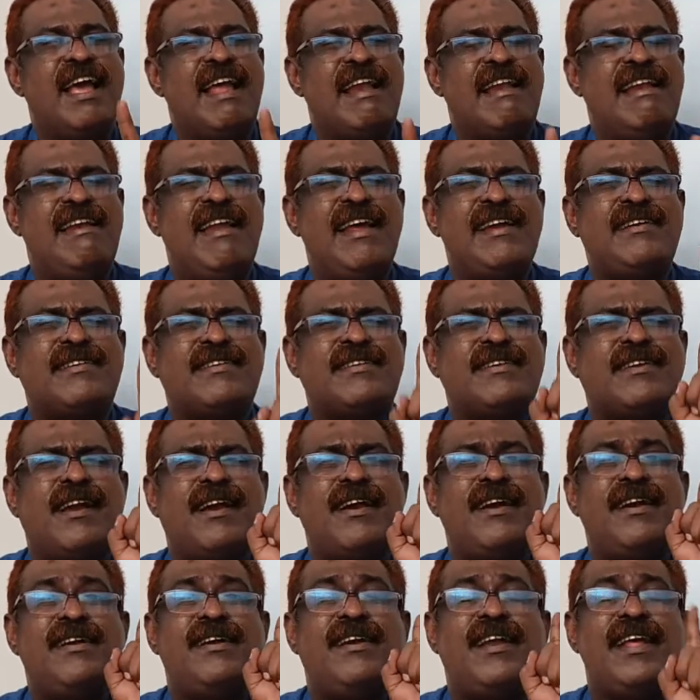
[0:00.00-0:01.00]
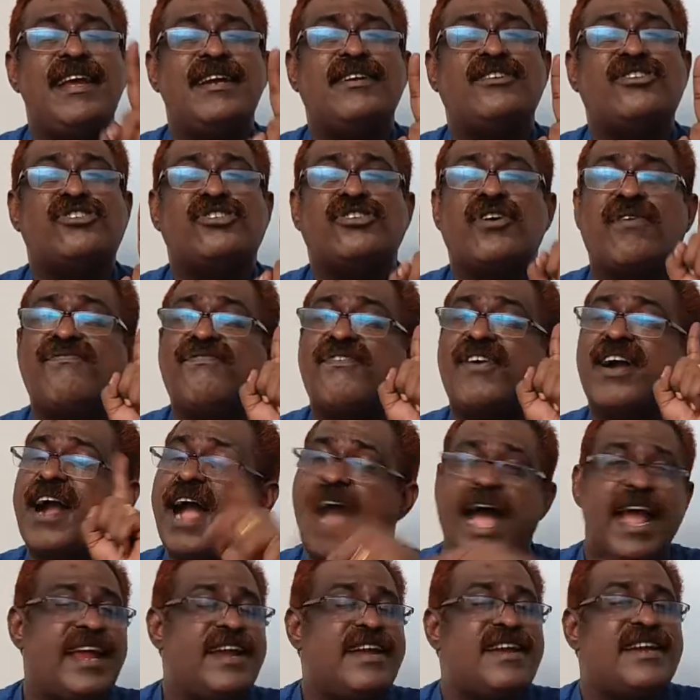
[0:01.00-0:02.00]
Little deeds of
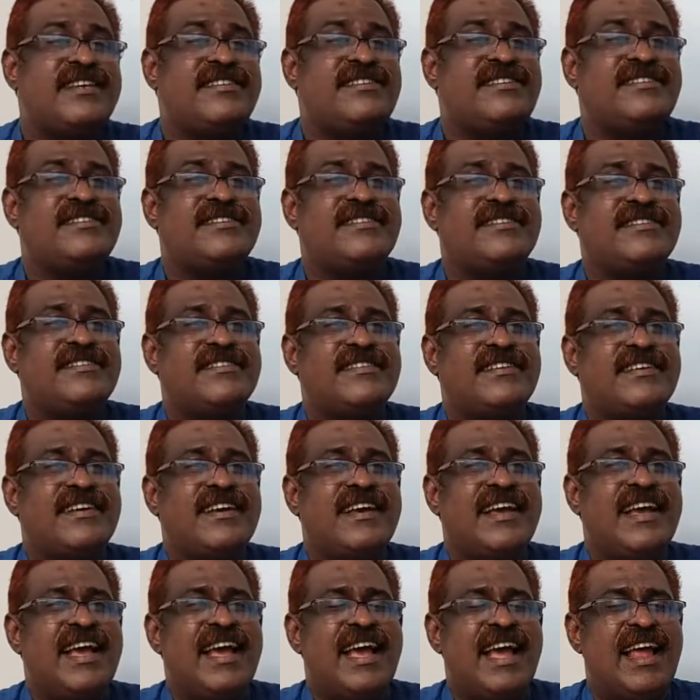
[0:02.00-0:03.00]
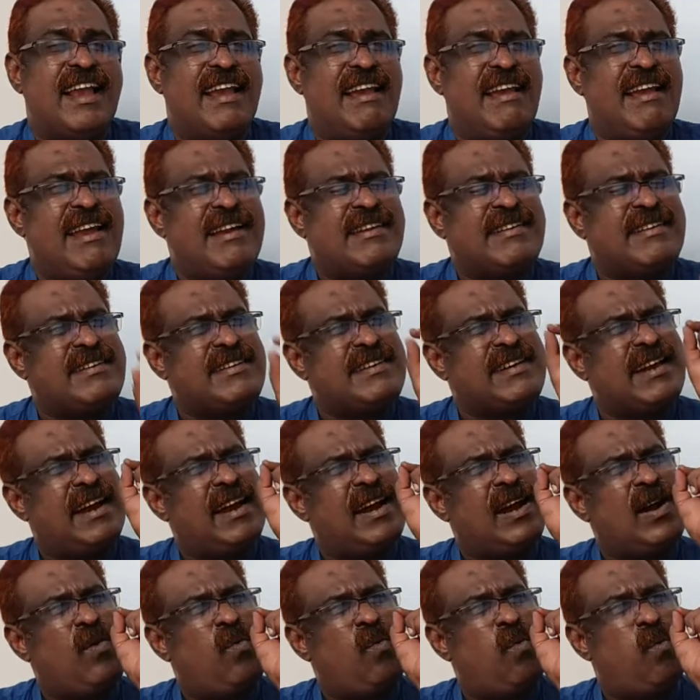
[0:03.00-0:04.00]
kindness,
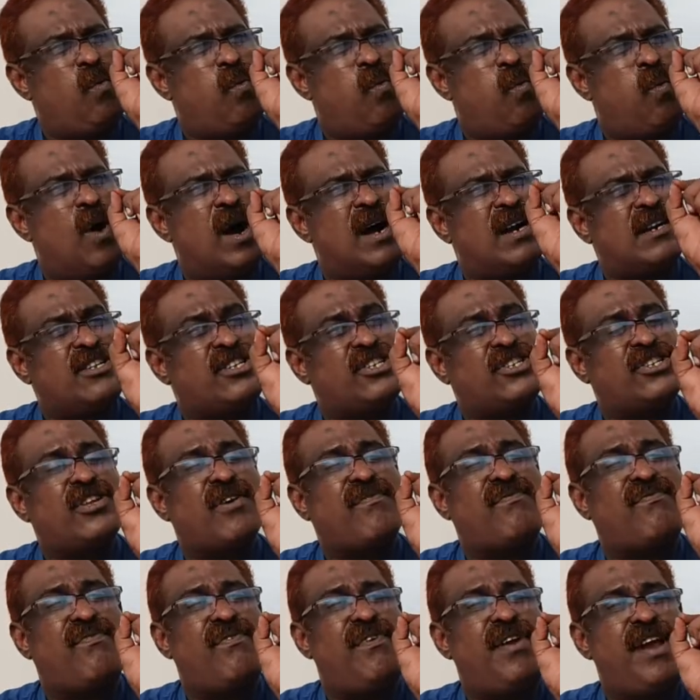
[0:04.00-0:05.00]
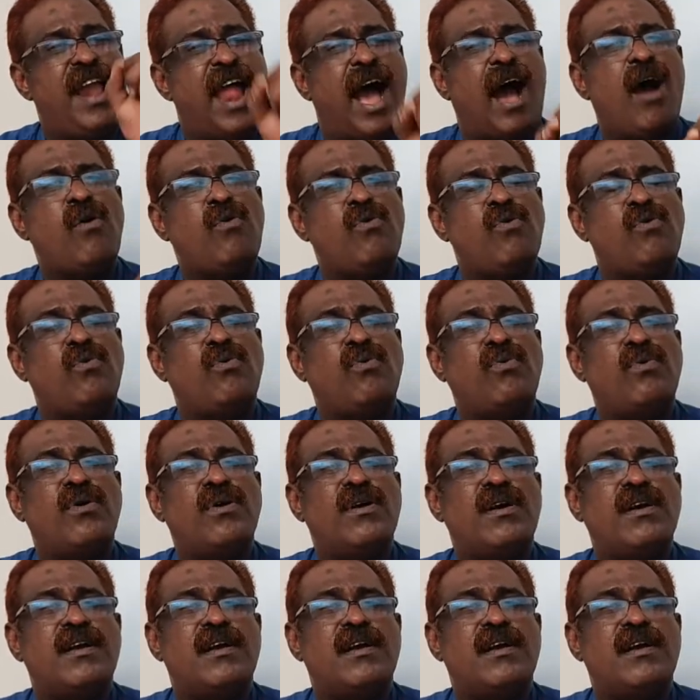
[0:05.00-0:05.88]
little words of love